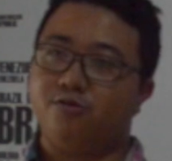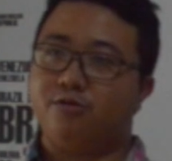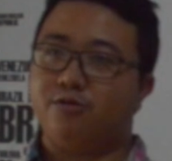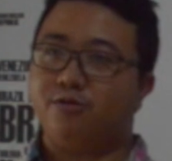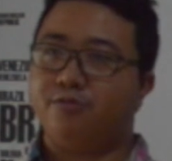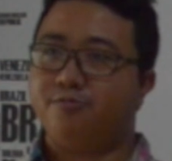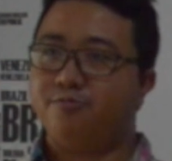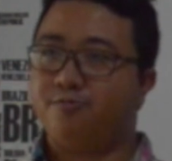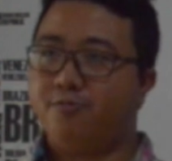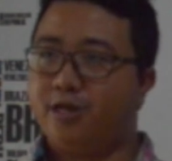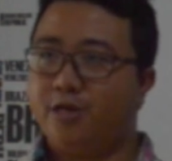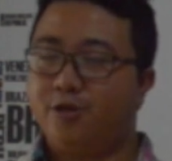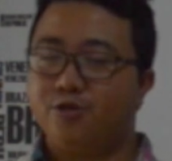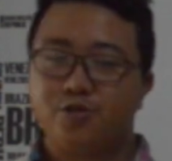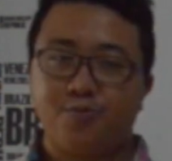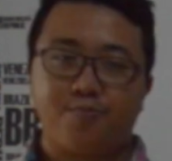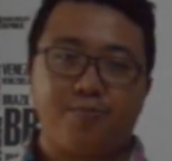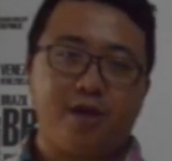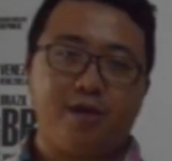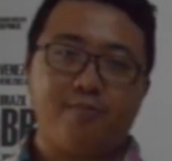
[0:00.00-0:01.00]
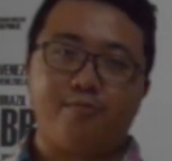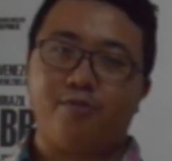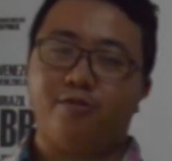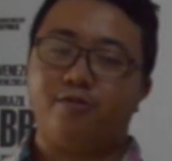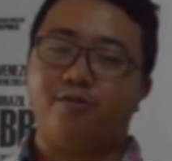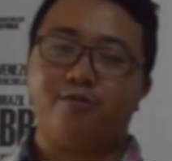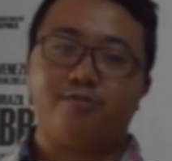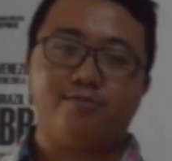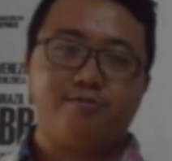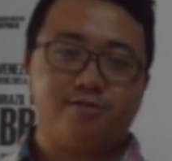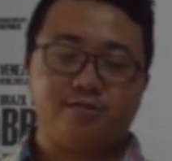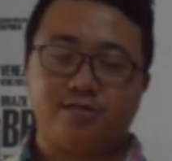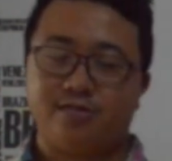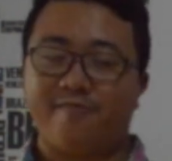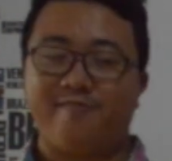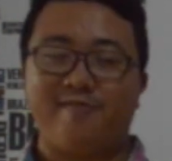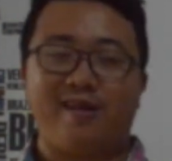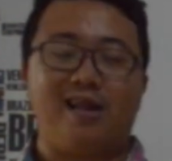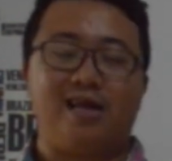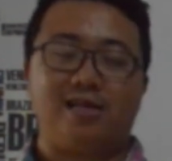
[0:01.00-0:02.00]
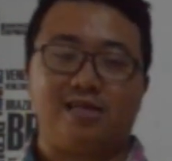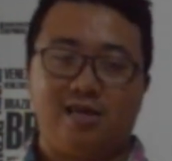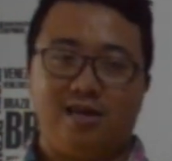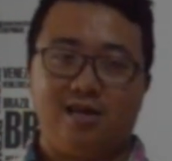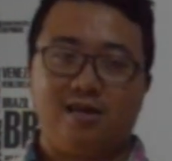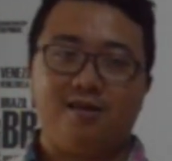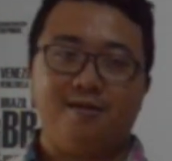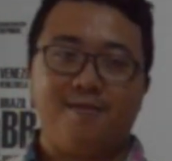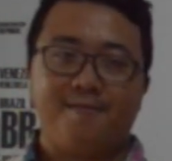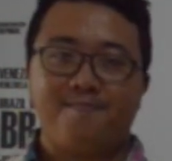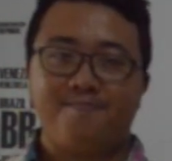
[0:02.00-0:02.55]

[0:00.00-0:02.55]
or newspaper, or something like that.